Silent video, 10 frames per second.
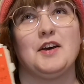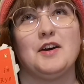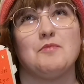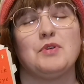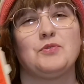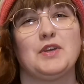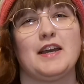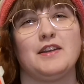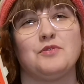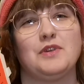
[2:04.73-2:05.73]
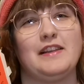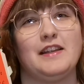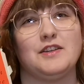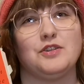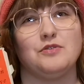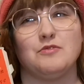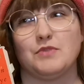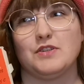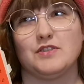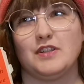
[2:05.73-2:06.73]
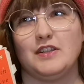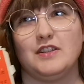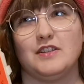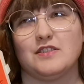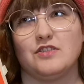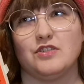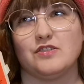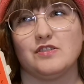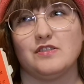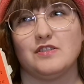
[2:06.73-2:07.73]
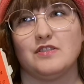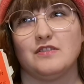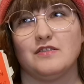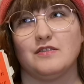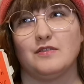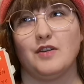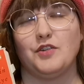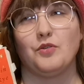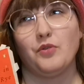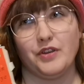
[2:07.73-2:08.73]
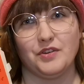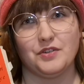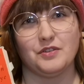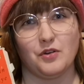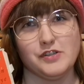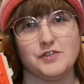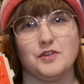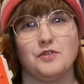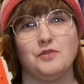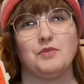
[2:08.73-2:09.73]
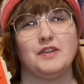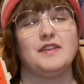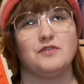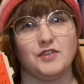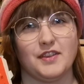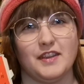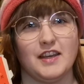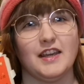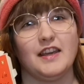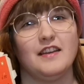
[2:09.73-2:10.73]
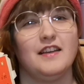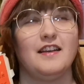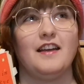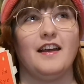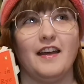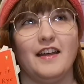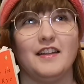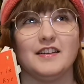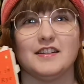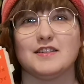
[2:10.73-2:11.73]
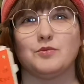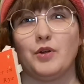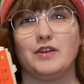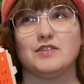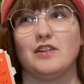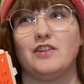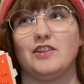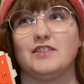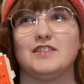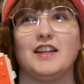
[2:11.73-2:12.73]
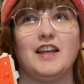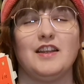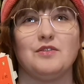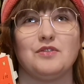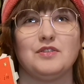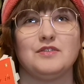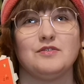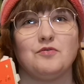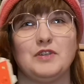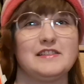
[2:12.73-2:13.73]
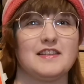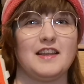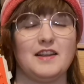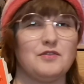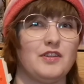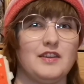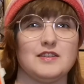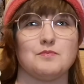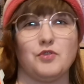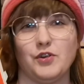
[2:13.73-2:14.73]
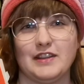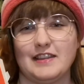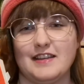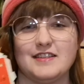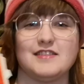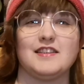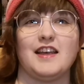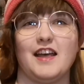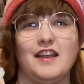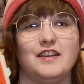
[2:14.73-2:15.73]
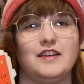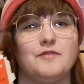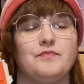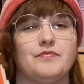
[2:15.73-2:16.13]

But we kind of related to him because he's just annoyed also with everything and swears a lot and feels that everything is pointless, and